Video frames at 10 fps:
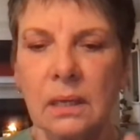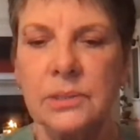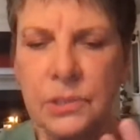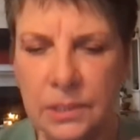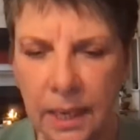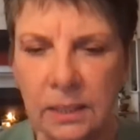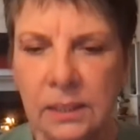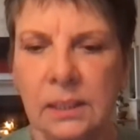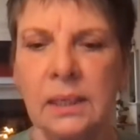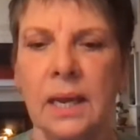
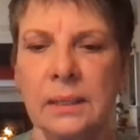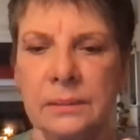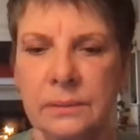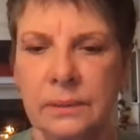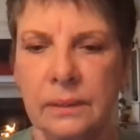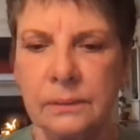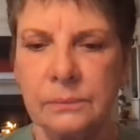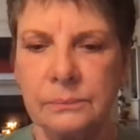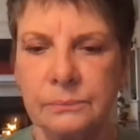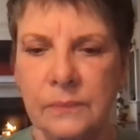understanding and
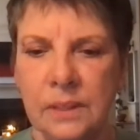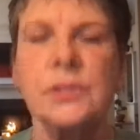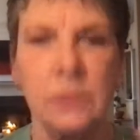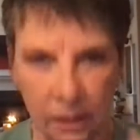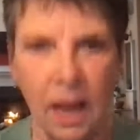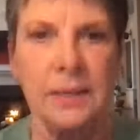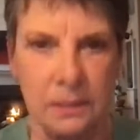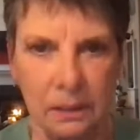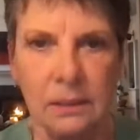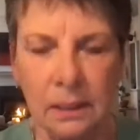
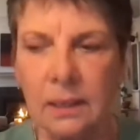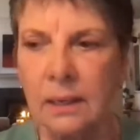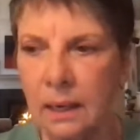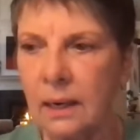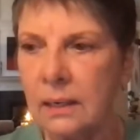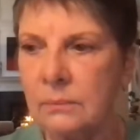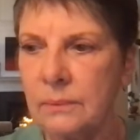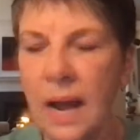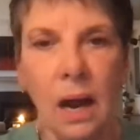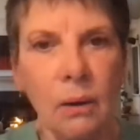internalizing
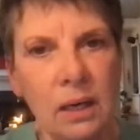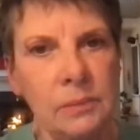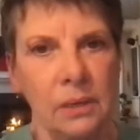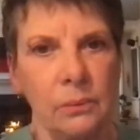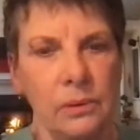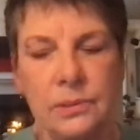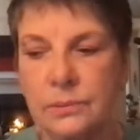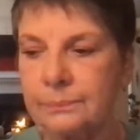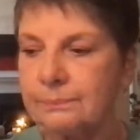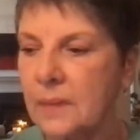how harmony works.